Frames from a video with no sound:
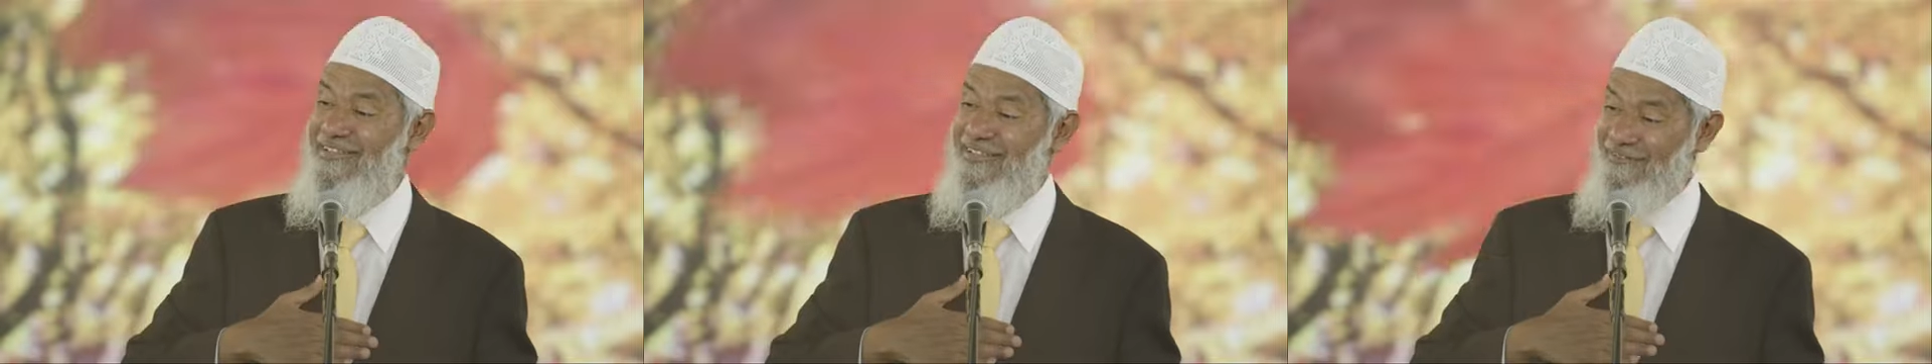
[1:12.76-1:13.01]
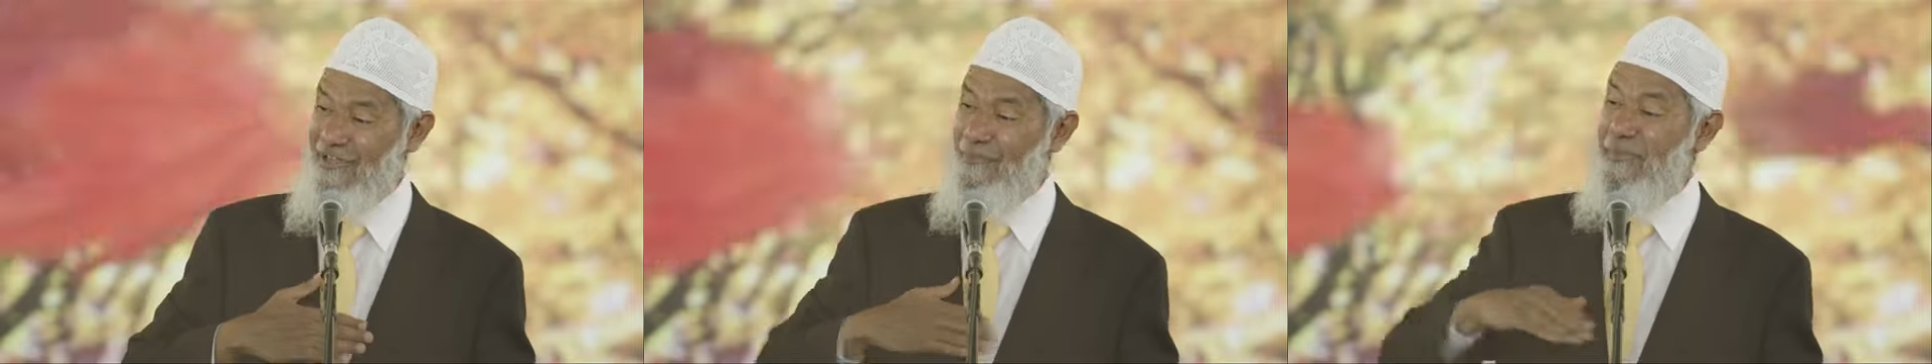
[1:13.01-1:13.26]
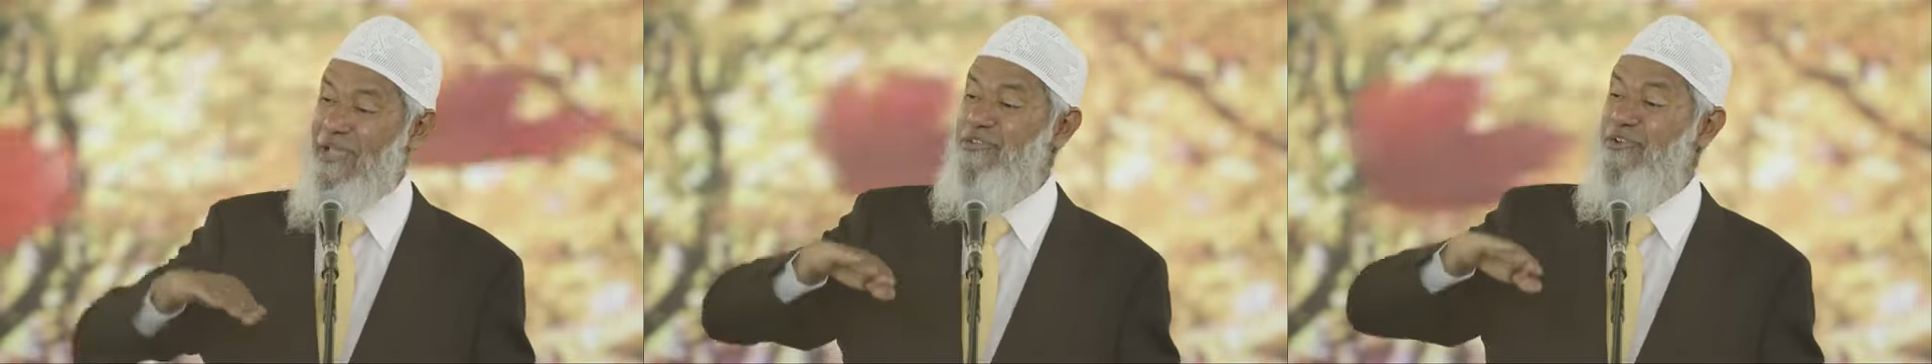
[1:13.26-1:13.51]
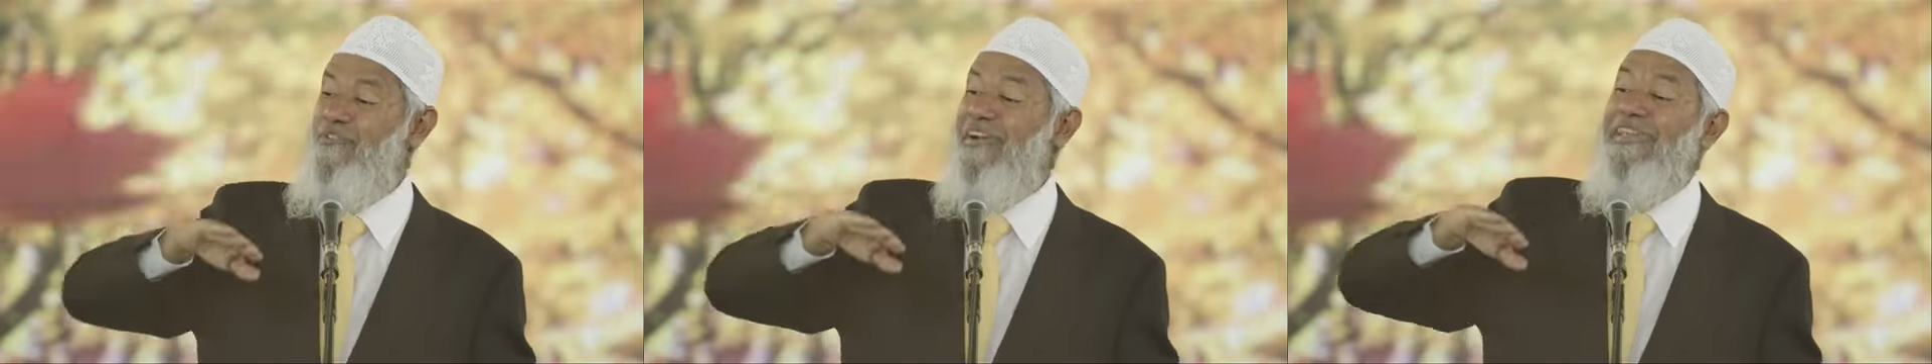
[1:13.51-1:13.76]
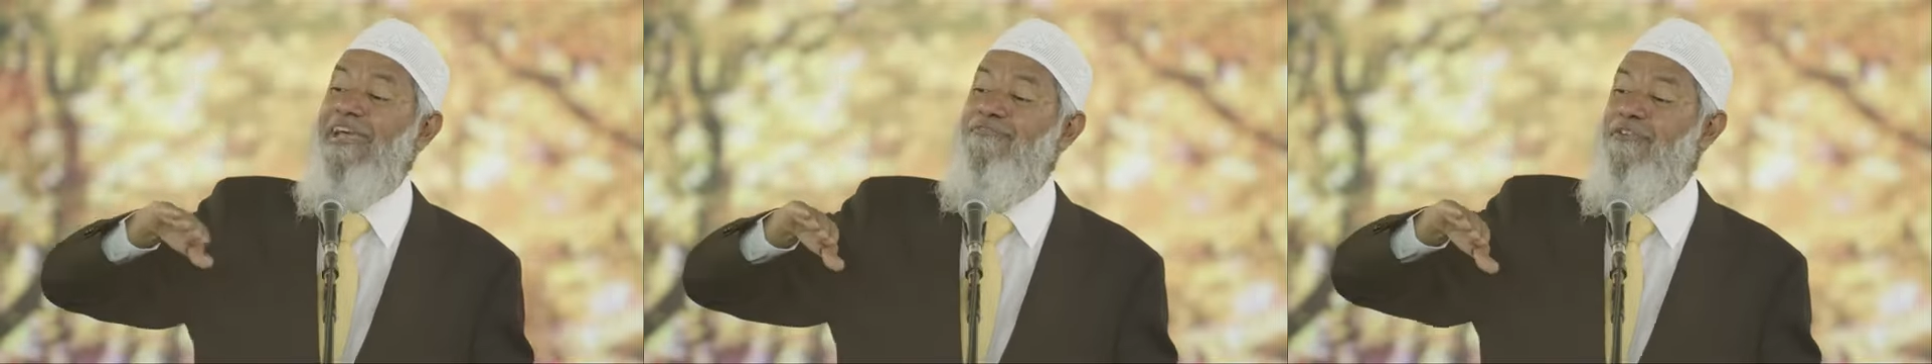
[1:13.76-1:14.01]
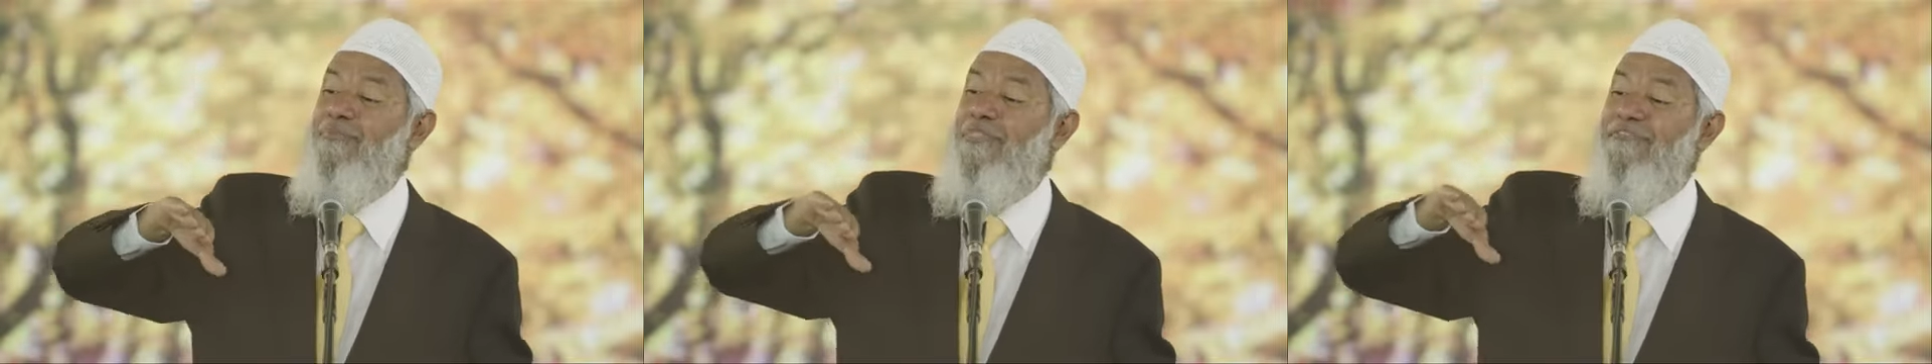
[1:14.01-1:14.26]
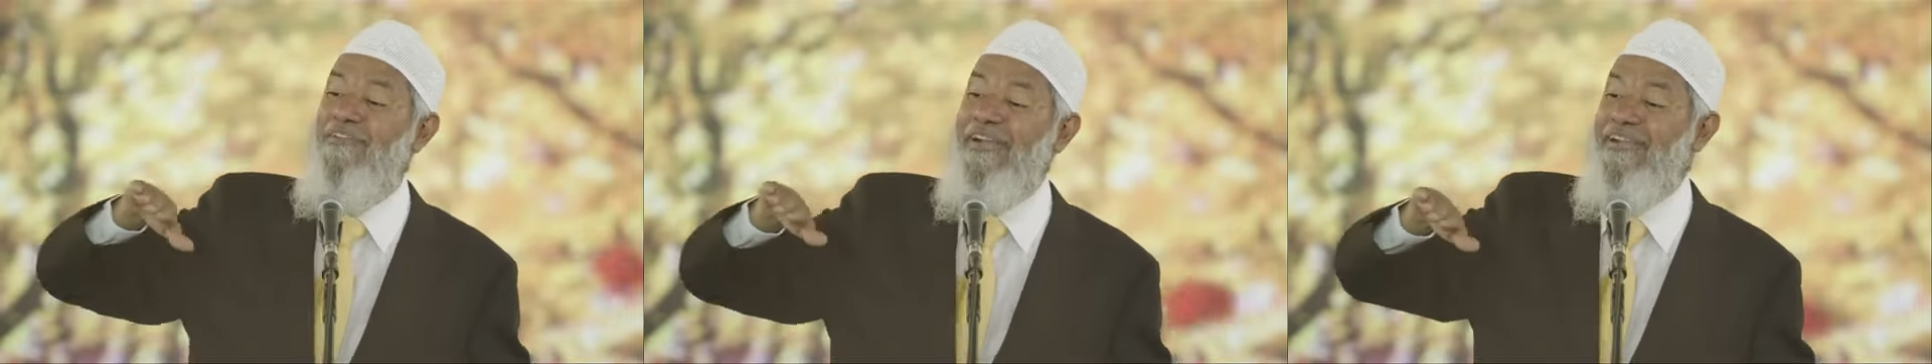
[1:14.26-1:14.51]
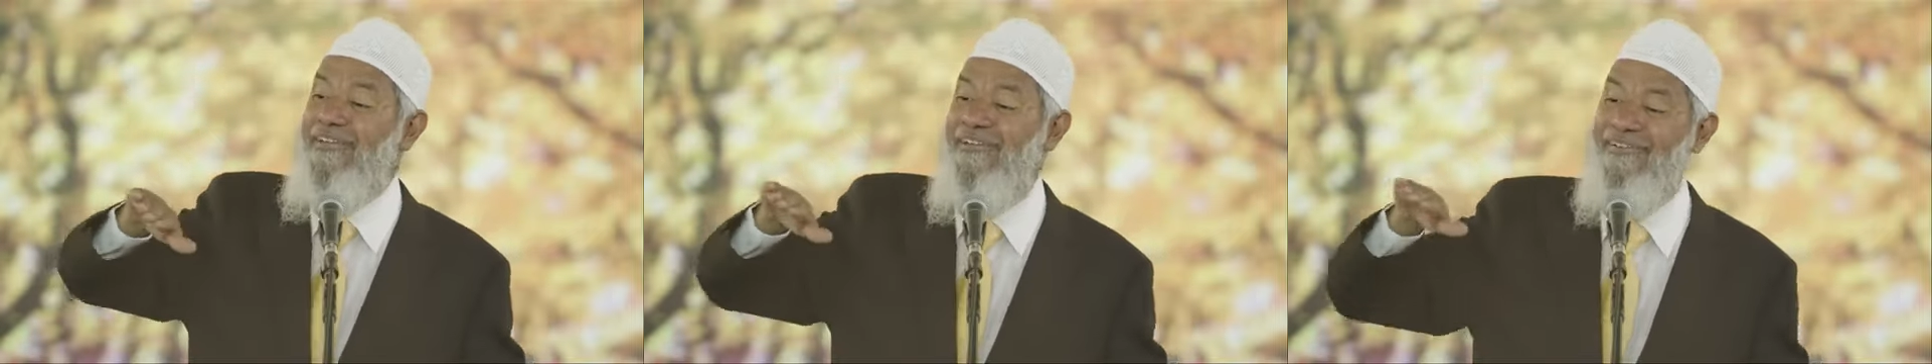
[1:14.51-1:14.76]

We are macho, we attack from the front.